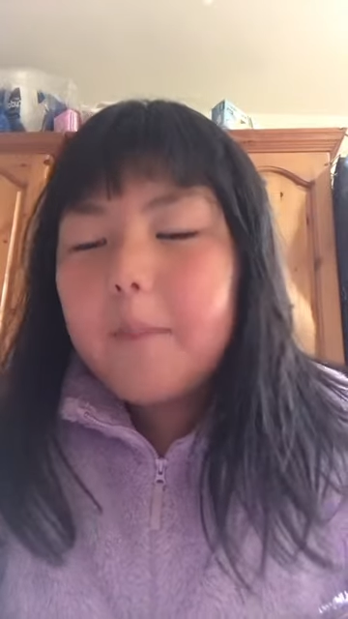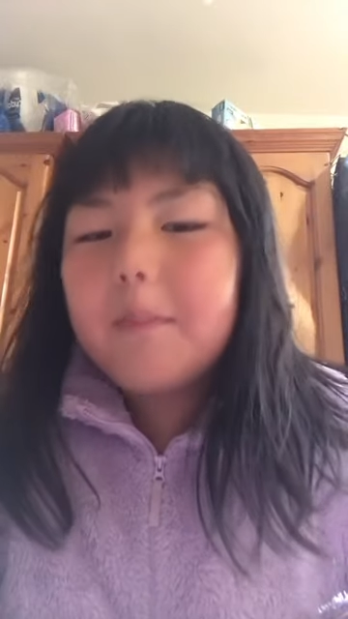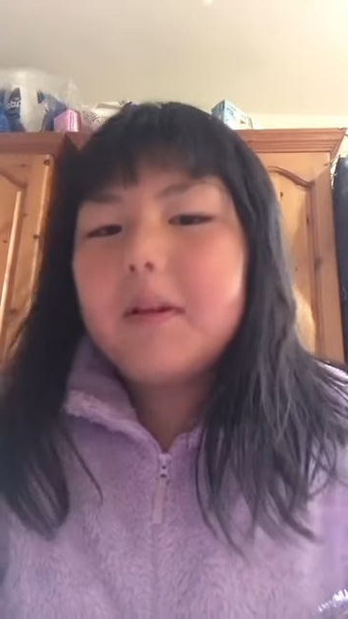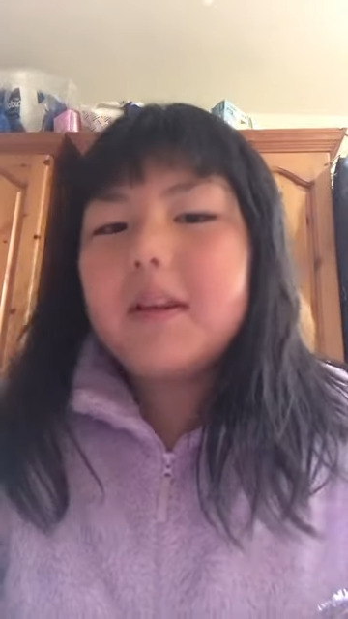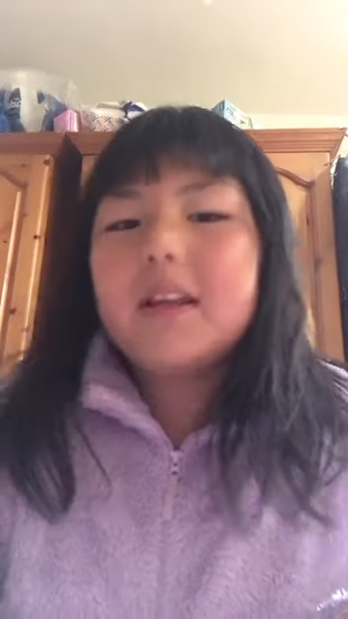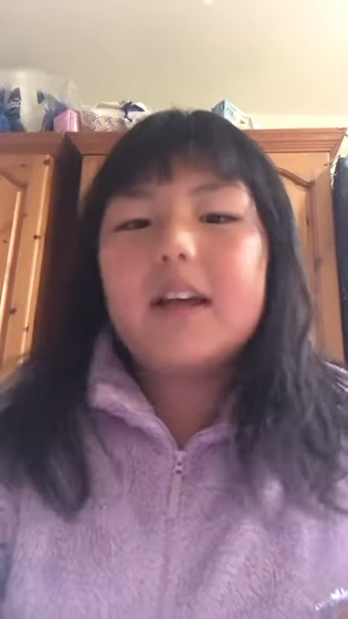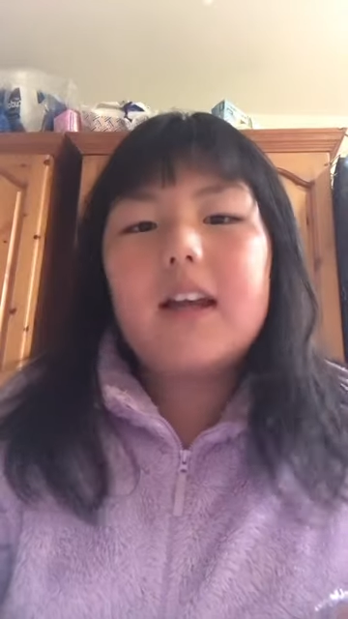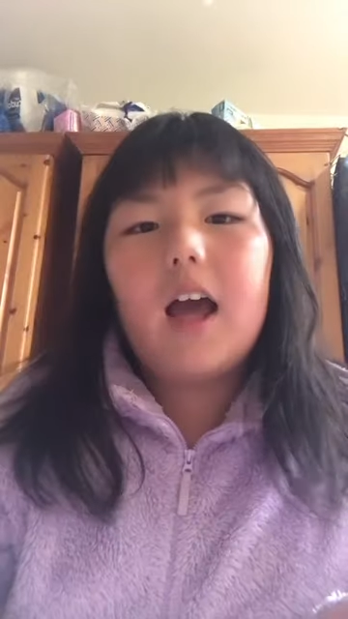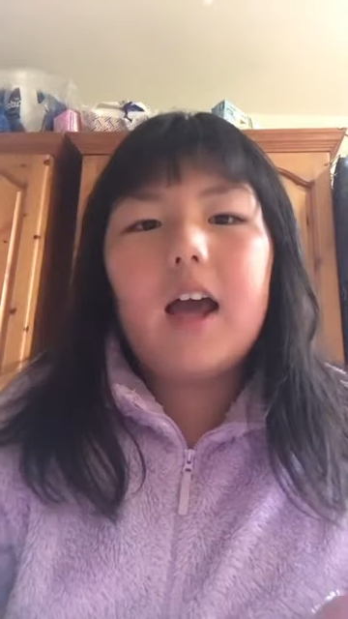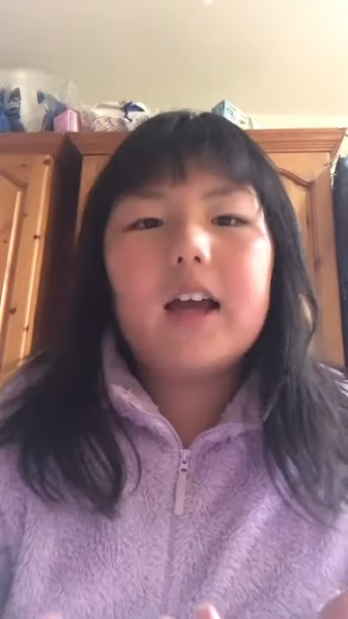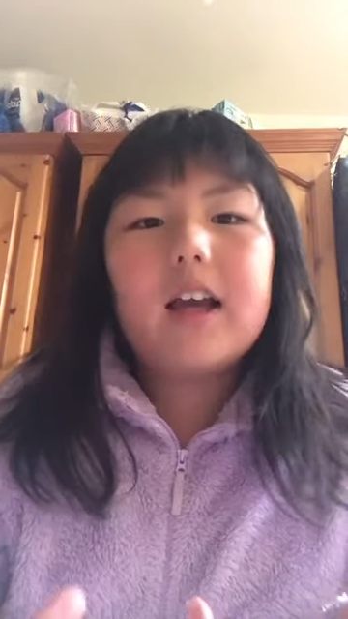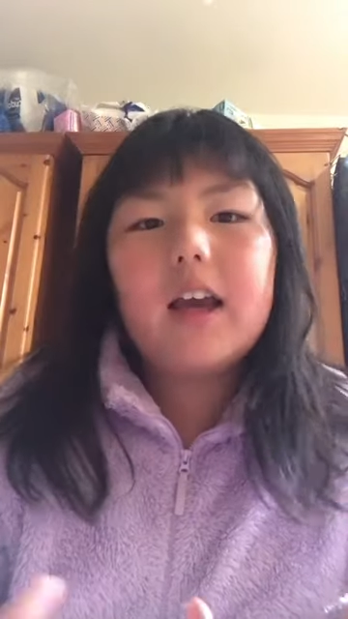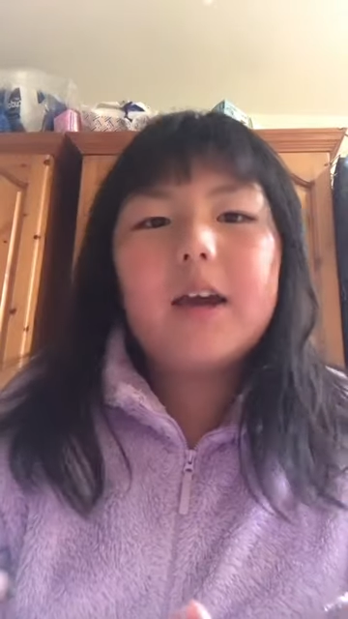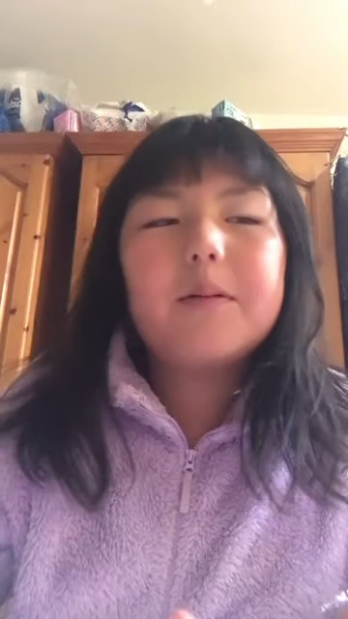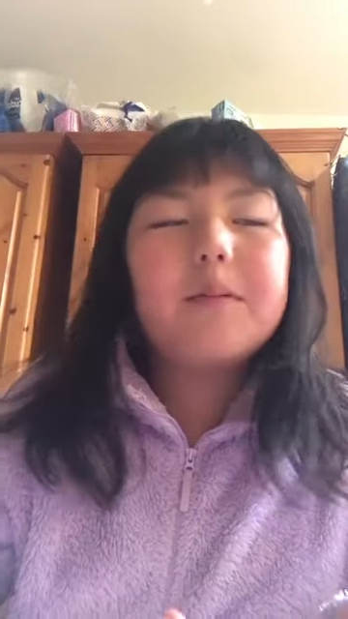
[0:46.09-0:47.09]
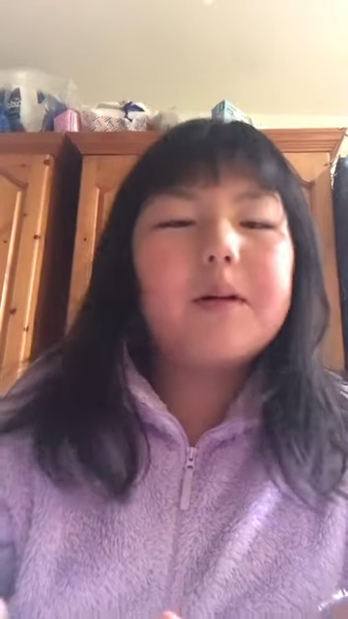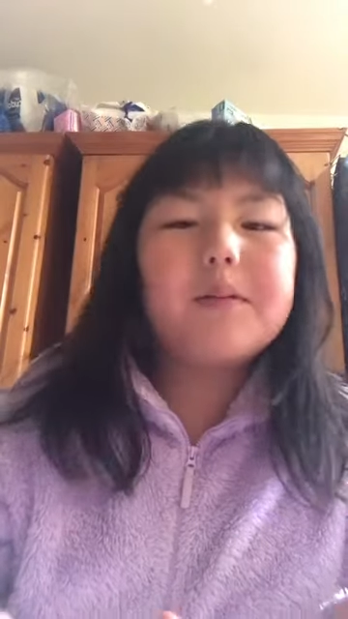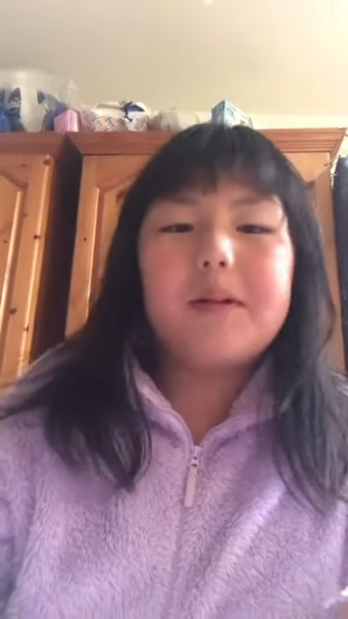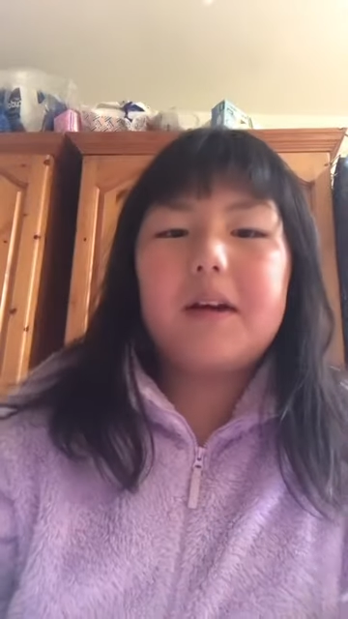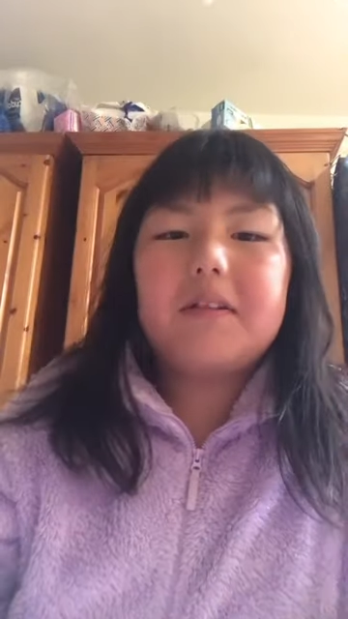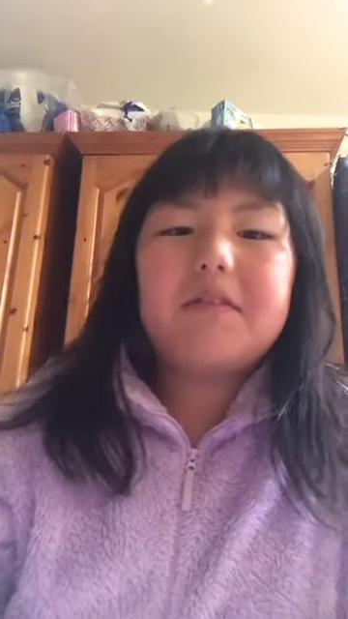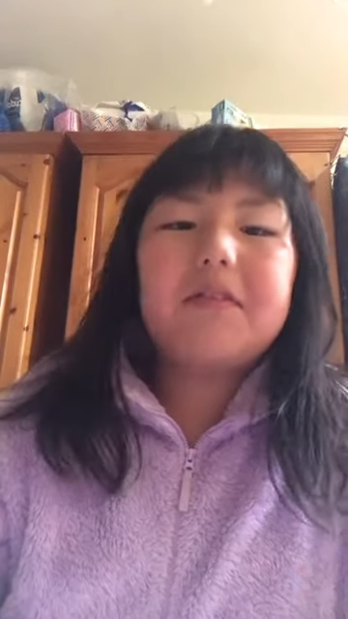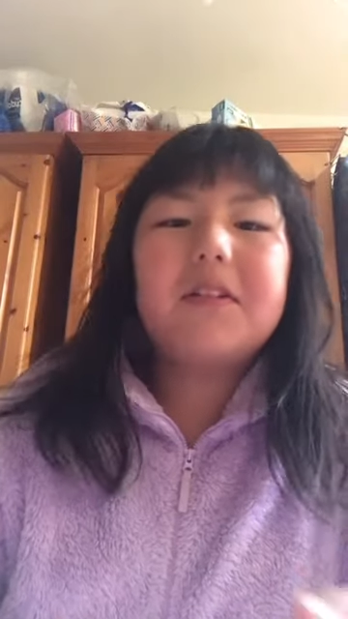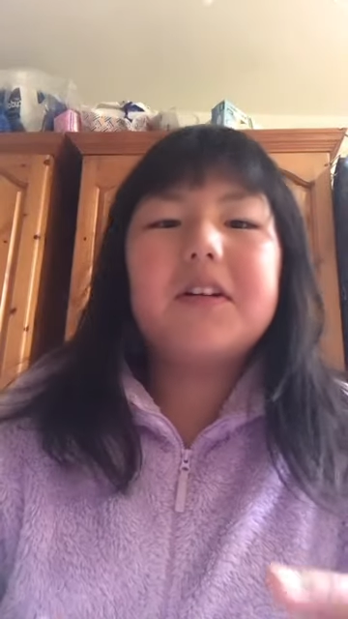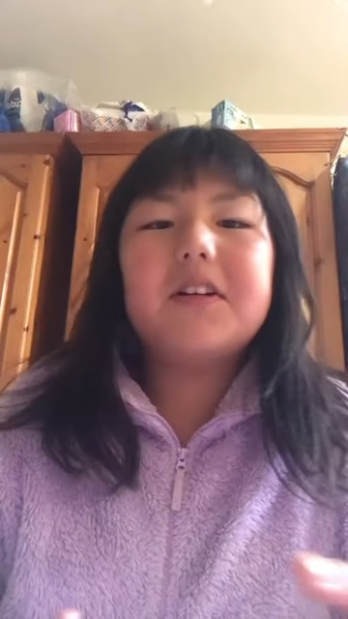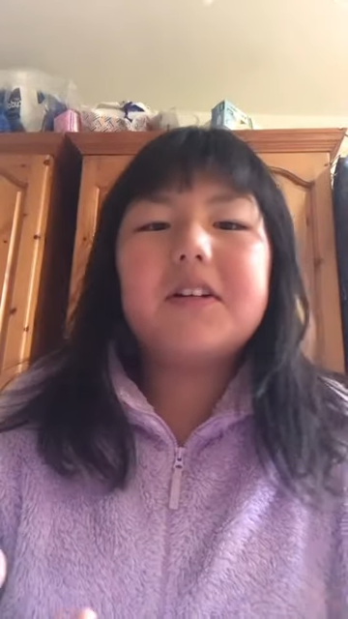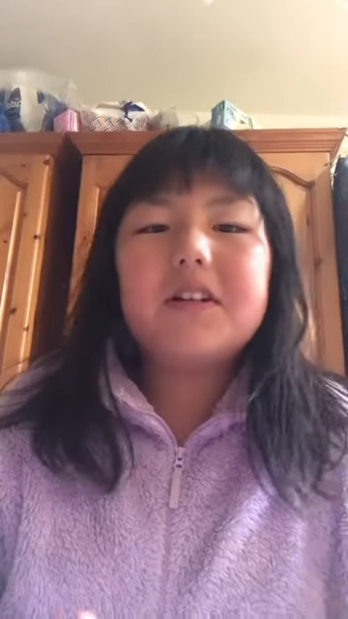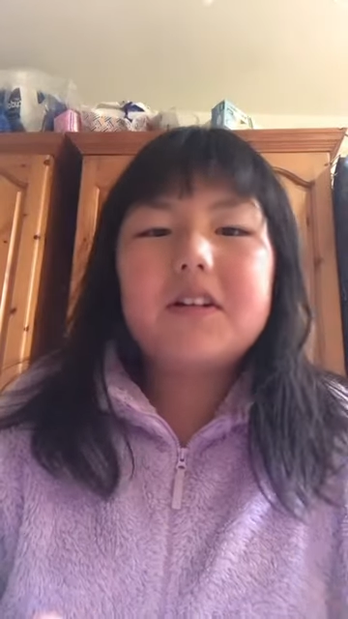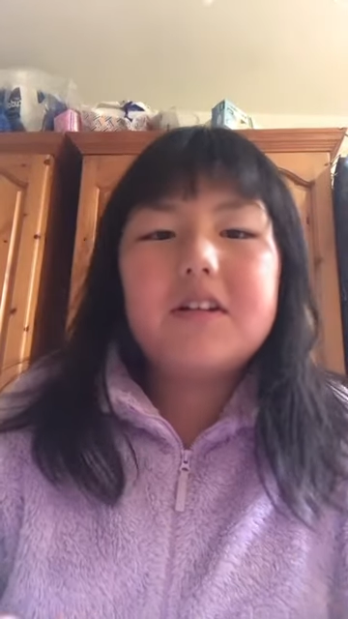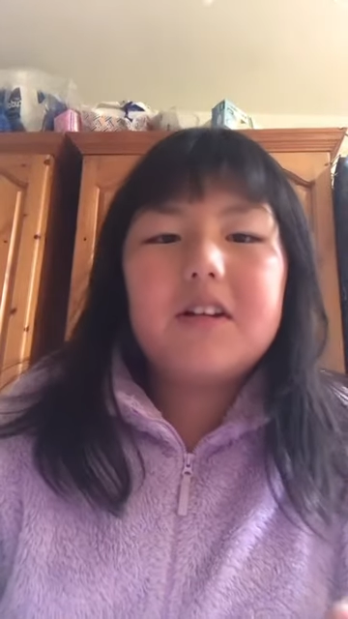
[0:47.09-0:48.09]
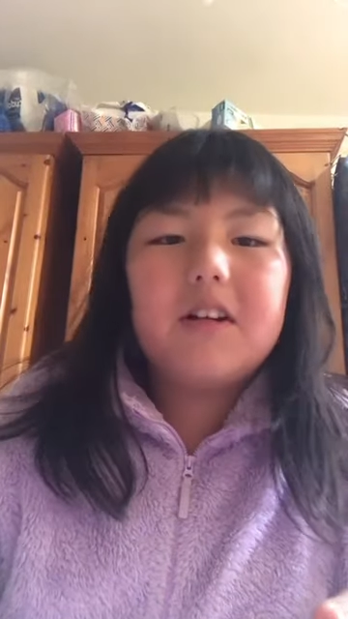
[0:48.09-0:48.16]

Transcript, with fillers: But then I came up and finished